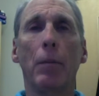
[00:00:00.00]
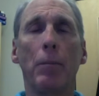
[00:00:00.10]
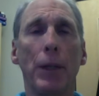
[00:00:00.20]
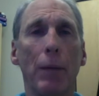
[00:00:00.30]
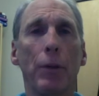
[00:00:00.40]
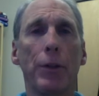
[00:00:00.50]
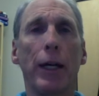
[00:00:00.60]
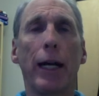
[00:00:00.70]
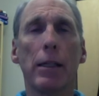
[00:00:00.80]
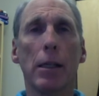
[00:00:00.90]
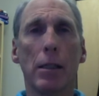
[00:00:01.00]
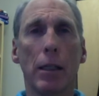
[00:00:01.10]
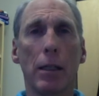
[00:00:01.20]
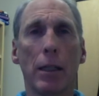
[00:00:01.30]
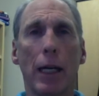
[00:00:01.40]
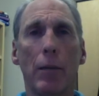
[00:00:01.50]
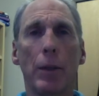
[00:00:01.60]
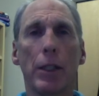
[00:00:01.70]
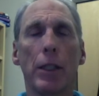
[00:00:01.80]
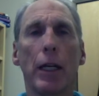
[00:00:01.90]
be able to access the
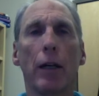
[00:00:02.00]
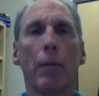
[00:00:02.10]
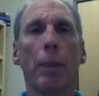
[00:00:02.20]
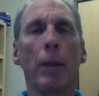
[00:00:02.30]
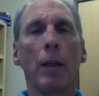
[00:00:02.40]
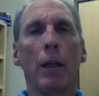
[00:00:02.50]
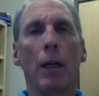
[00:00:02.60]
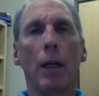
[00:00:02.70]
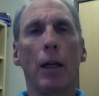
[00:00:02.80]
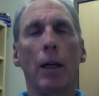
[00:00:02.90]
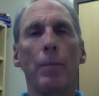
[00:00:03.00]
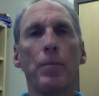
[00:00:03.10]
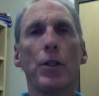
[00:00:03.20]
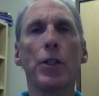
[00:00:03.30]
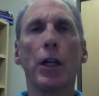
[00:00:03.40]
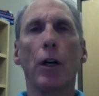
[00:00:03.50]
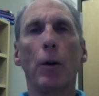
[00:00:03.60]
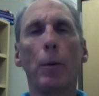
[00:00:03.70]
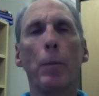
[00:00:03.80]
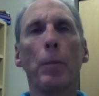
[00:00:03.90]
assignments there.
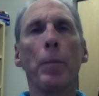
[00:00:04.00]
So